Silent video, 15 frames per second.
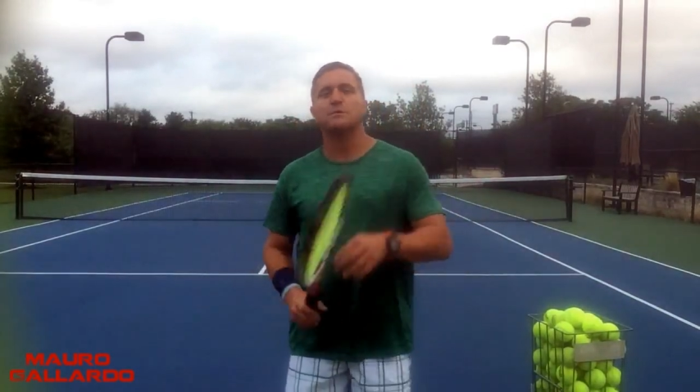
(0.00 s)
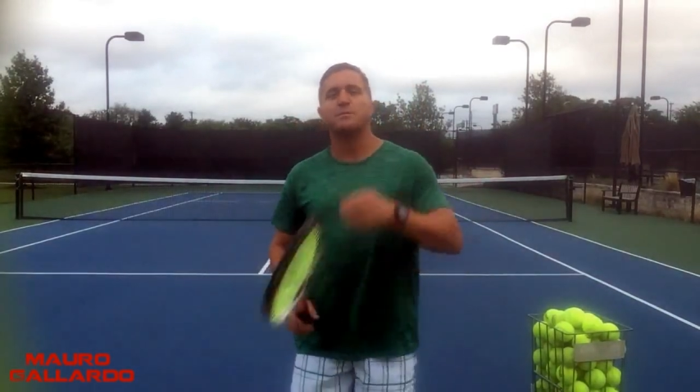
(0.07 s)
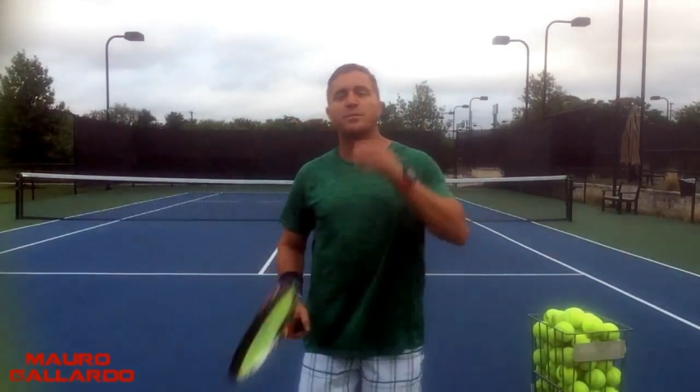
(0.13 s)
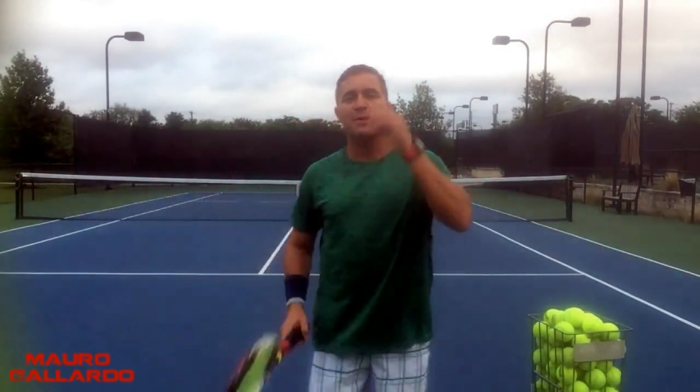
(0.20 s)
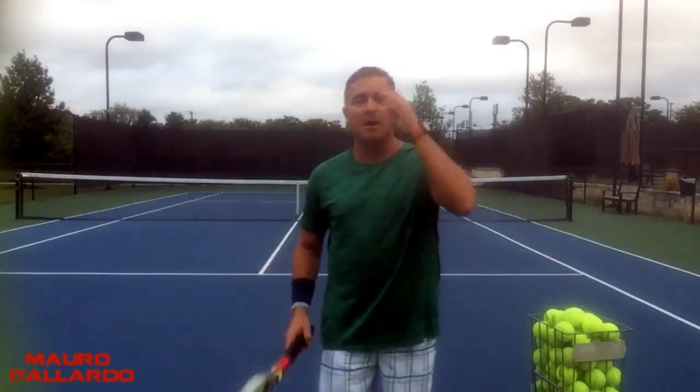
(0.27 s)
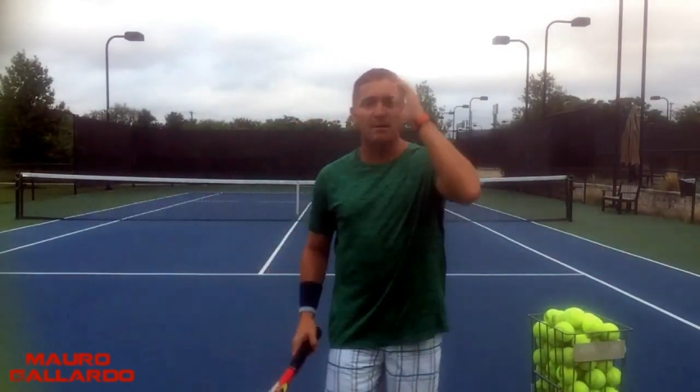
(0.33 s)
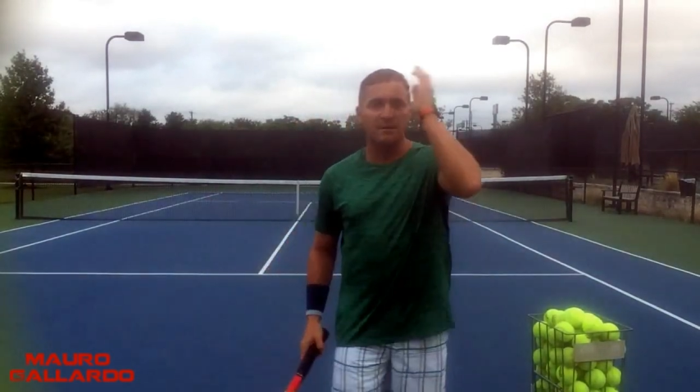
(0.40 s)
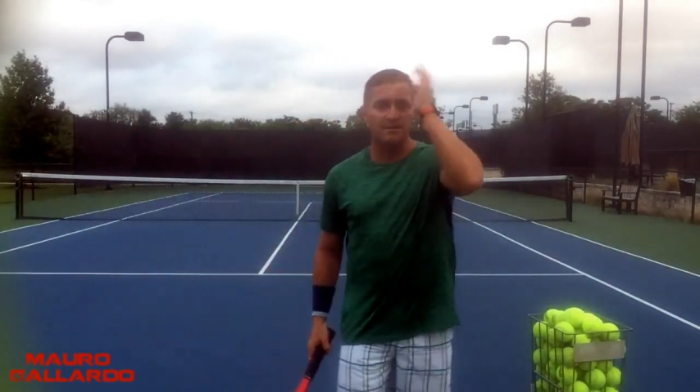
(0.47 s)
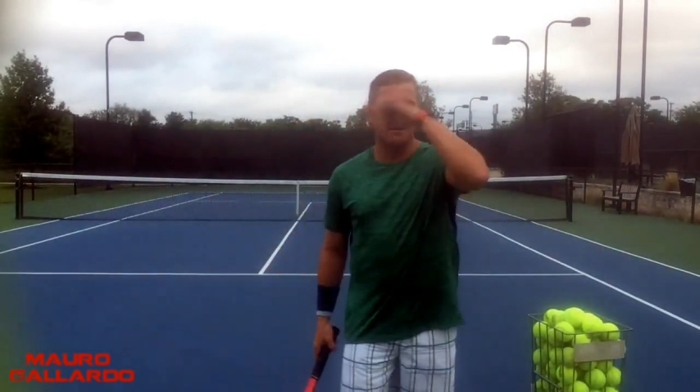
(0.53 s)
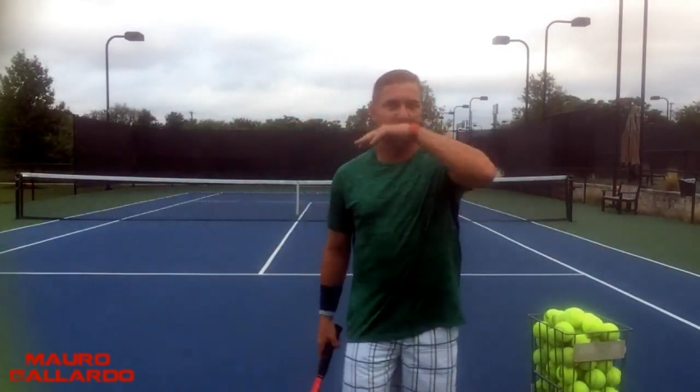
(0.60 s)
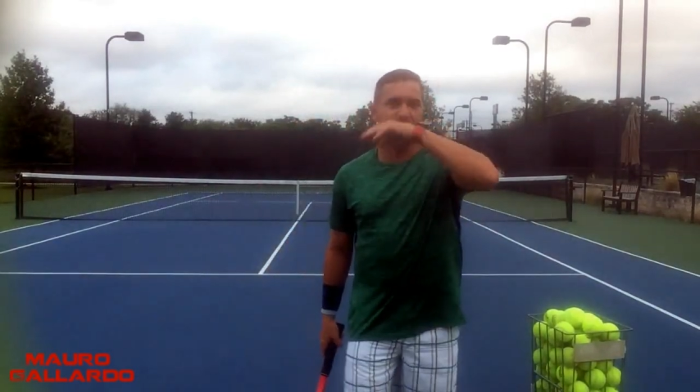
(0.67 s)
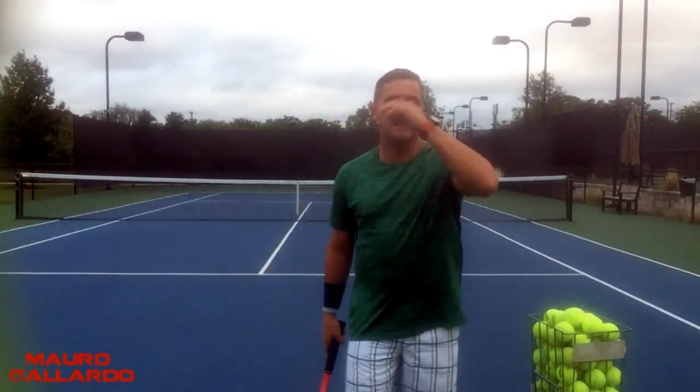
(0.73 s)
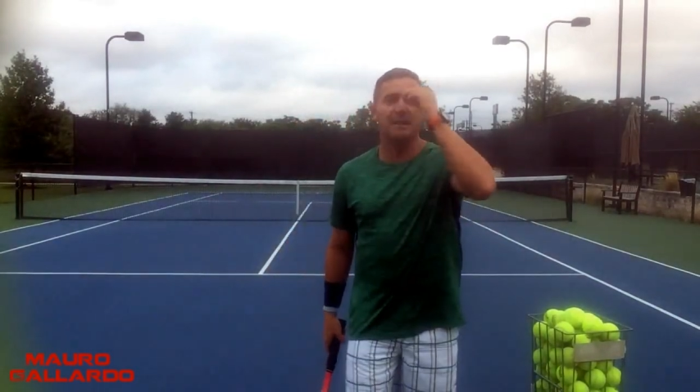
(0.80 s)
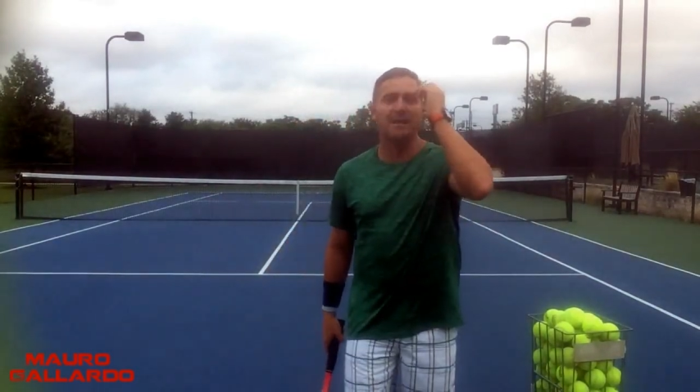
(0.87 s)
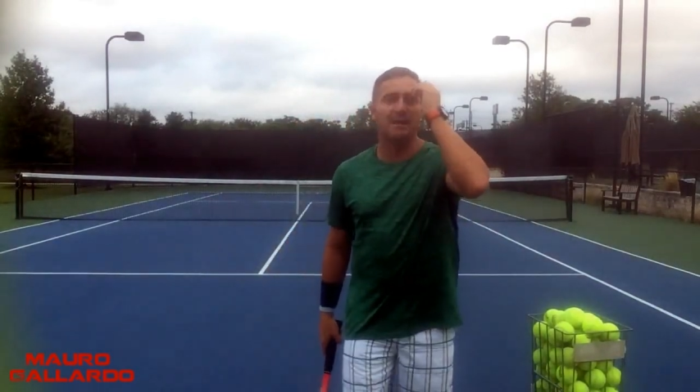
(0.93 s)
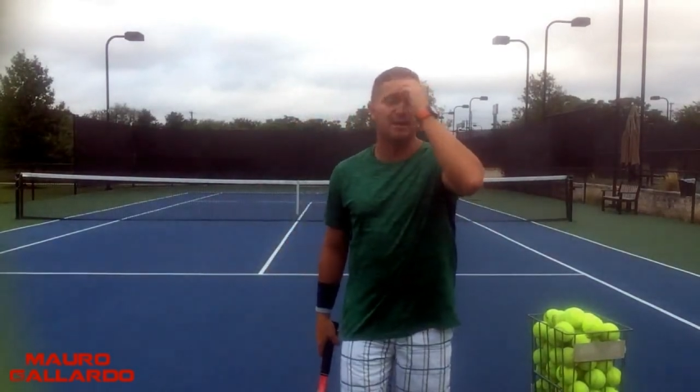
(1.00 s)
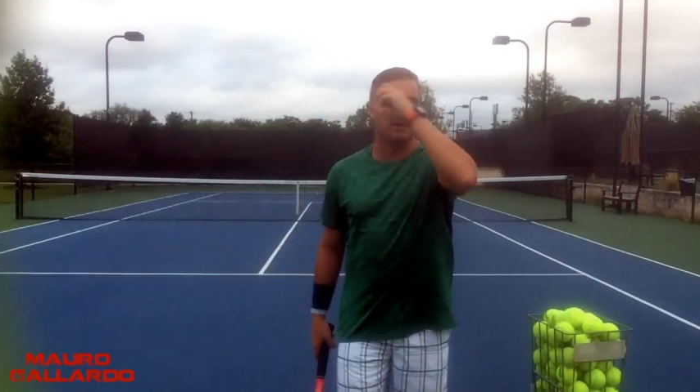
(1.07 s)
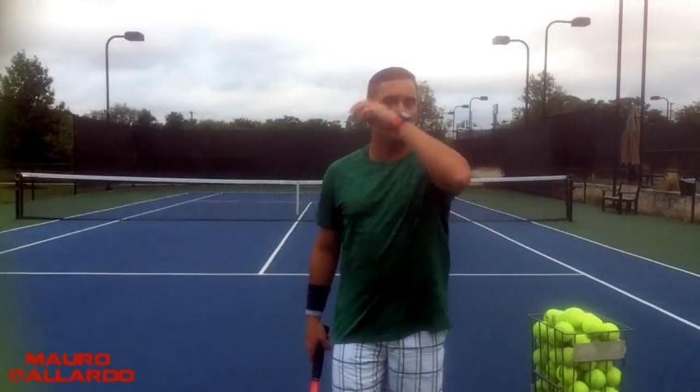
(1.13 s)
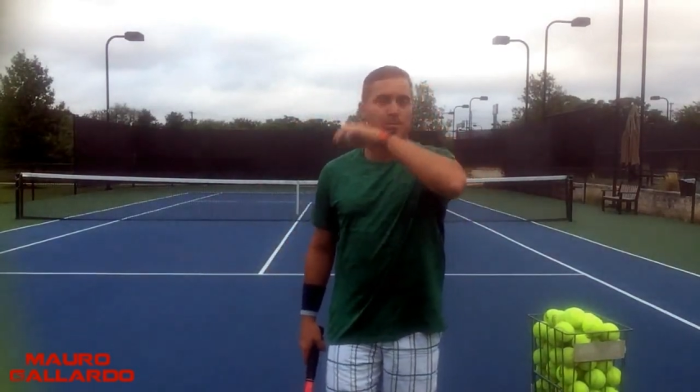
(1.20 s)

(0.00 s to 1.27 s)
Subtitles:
your problem is hitting.